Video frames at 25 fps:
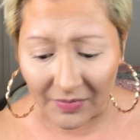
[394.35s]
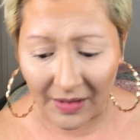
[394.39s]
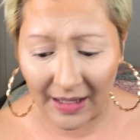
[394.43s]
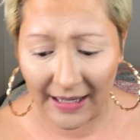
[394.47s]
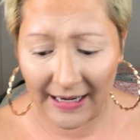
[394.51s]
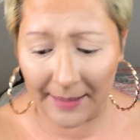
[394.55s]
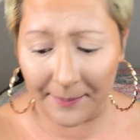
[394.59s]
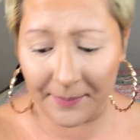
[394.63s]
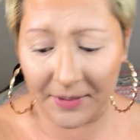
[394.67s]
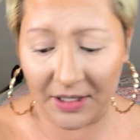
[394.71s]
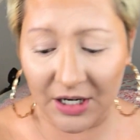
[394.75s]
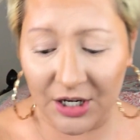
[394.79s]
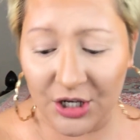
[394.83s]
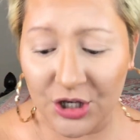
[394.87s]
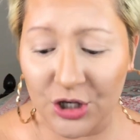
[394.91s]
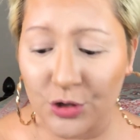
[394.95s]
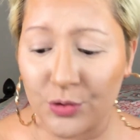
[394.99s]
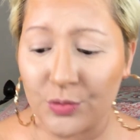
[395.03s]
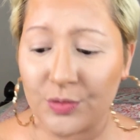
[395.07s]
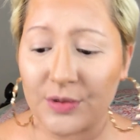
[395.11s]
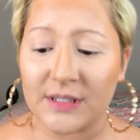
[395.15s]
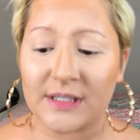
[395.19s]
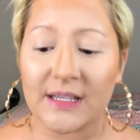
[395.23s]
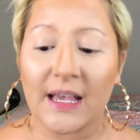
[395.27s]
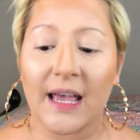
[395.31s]
And I'm going to
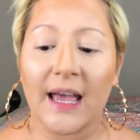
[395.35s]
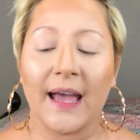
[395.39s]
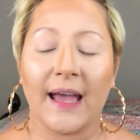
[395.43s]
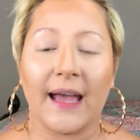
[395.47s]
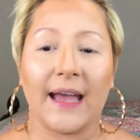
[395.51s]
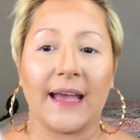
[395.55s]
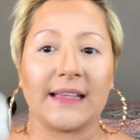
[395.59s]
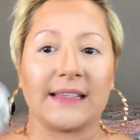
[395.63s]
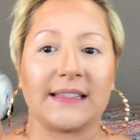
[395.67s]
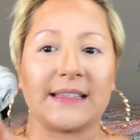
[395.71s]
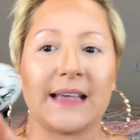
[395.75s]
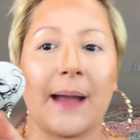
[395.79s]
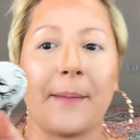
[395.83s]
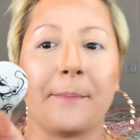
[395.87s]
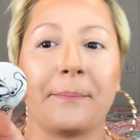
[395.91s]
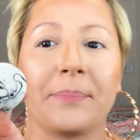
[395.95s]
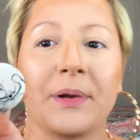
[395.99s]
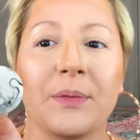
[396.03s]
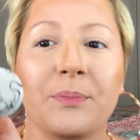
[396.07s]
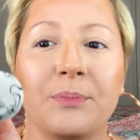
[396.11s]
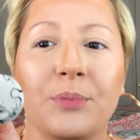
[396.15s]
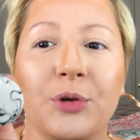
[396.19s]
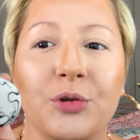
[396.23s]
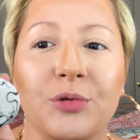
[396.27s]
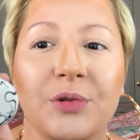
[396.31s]
use a
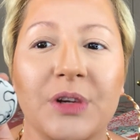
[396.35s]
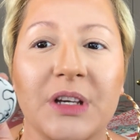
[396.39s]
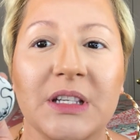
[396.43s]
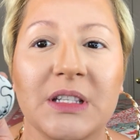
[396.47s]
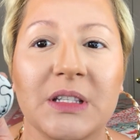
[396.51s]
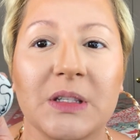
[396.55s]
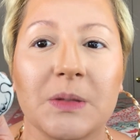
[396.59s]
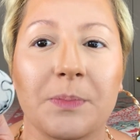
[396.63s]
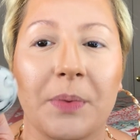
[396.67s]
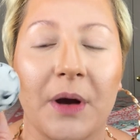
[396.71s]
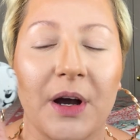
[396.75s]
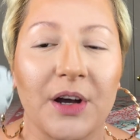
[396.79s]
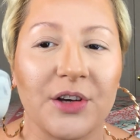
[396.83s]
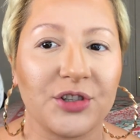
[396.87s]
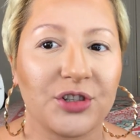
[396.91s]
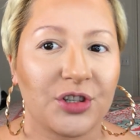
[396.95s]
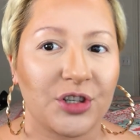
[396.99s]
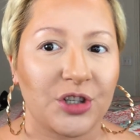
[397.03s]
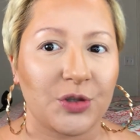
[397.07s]
dampened beauty sponge.